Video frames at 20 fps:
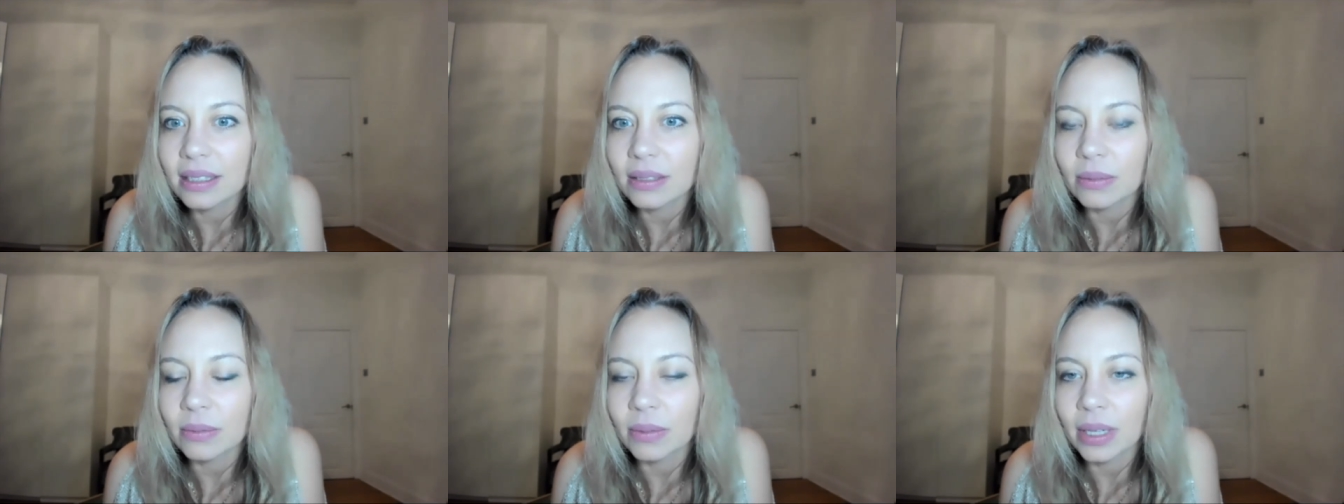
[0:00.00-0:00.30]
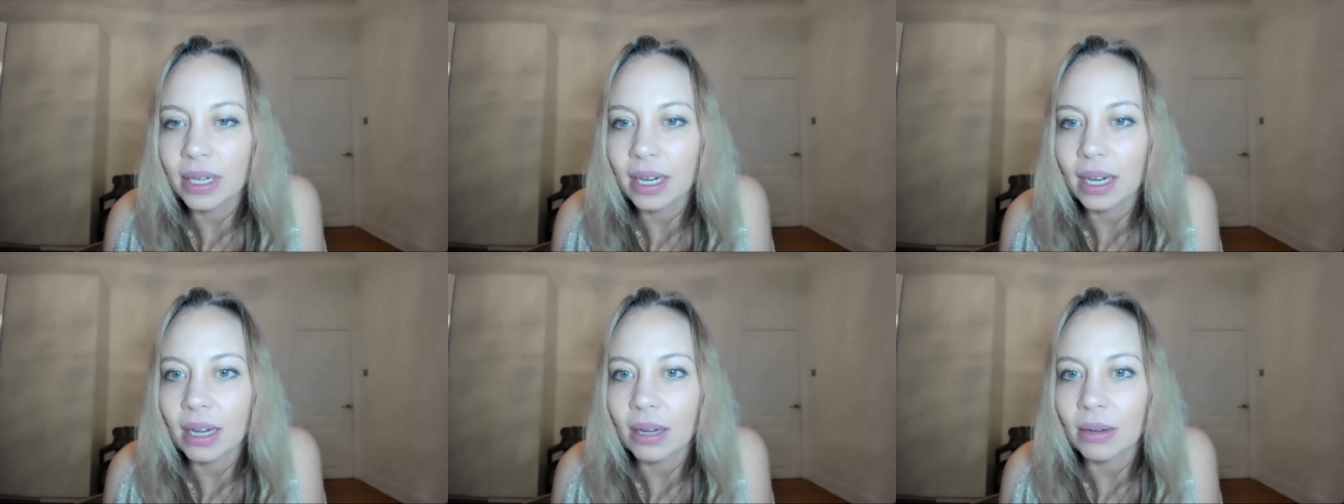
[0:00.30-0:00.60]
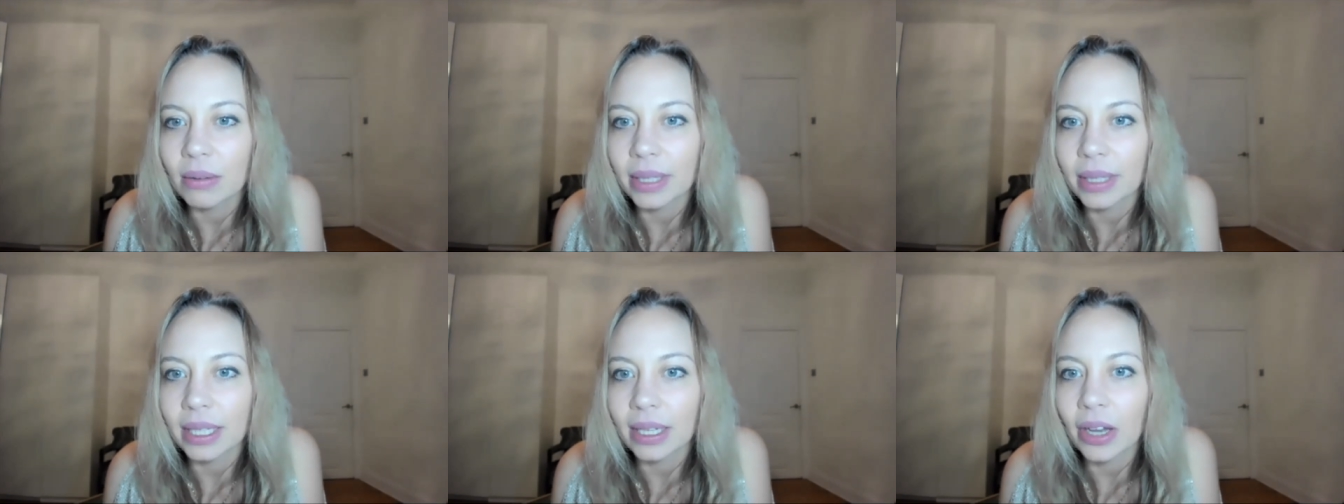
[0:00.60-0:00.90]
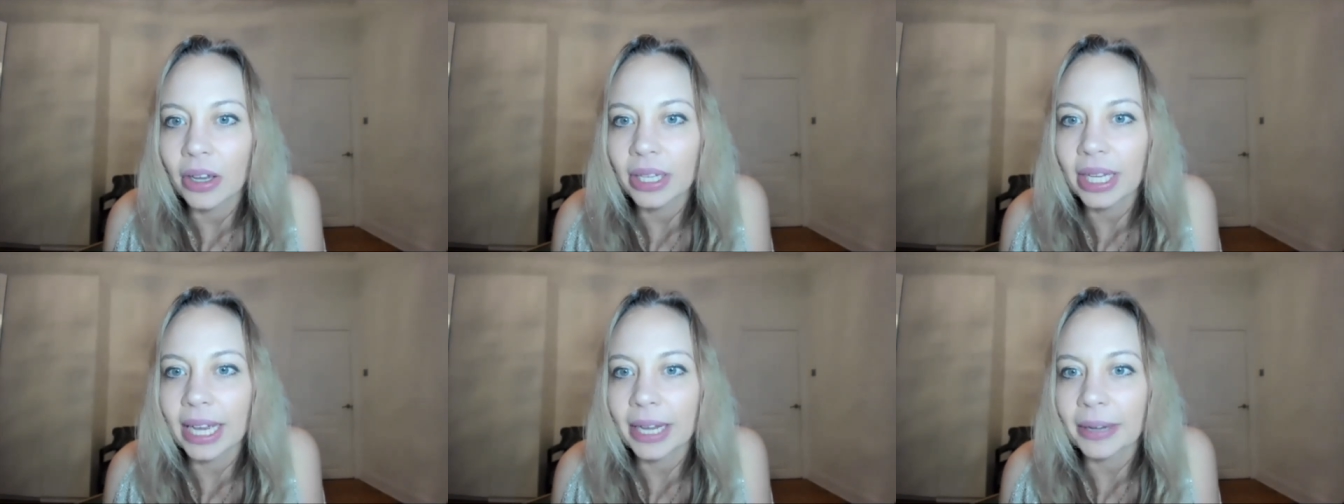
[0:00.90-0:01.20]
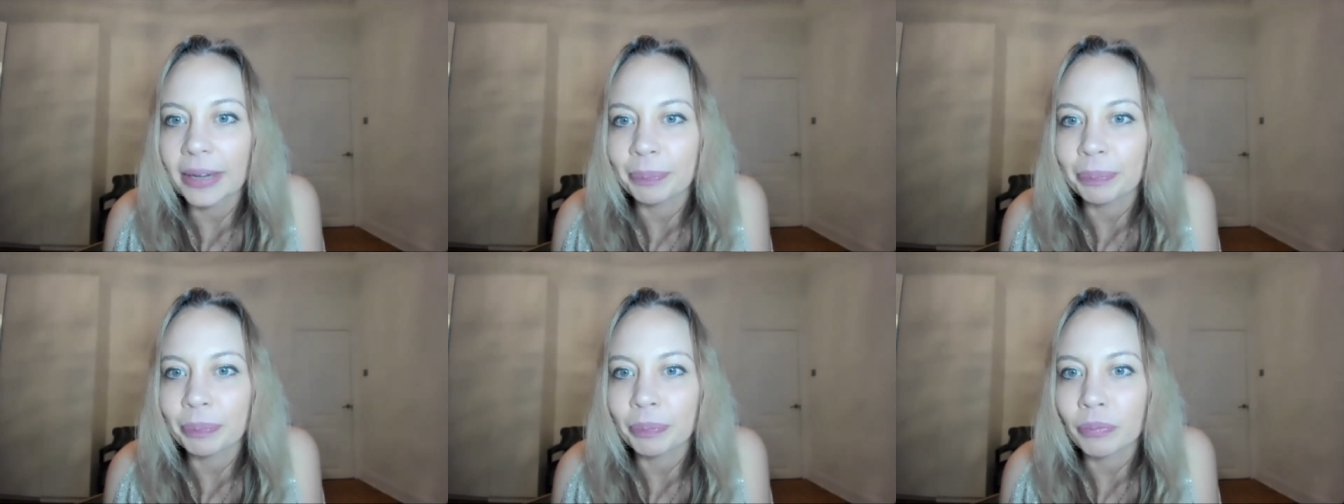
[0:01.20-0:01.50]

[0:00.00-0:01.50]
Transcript: Where are we? Okay.